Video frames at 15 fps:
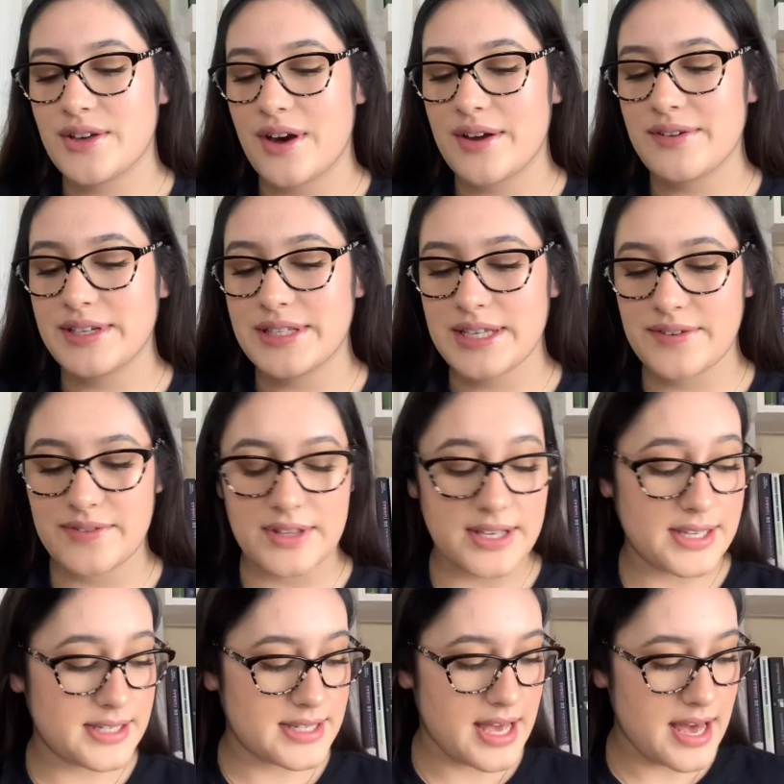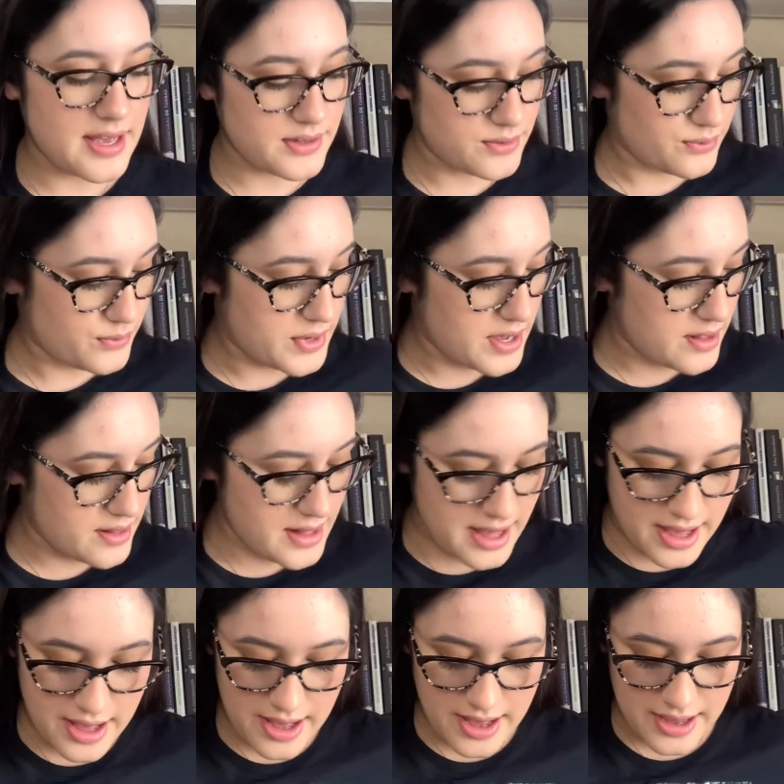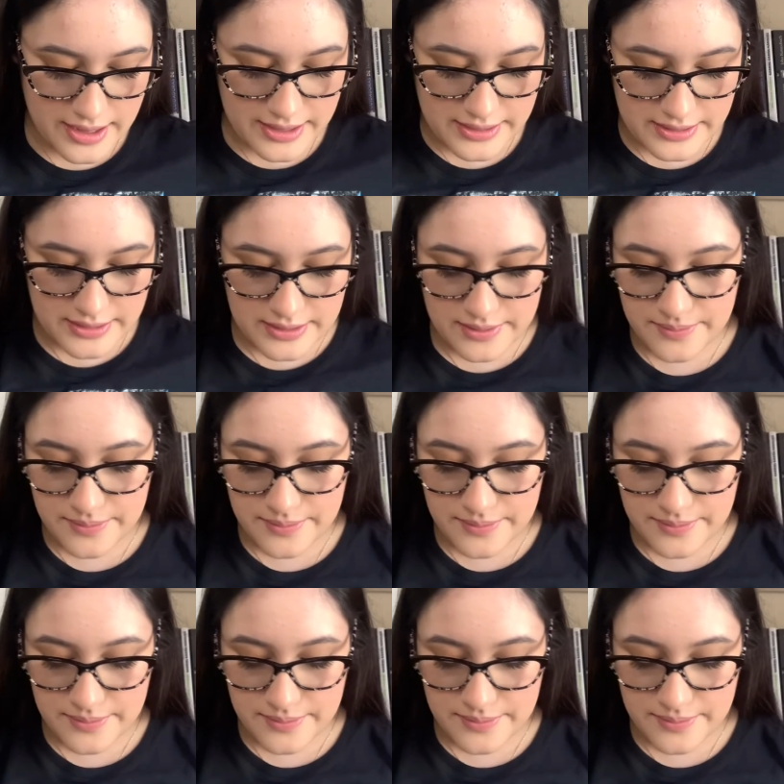received this as well as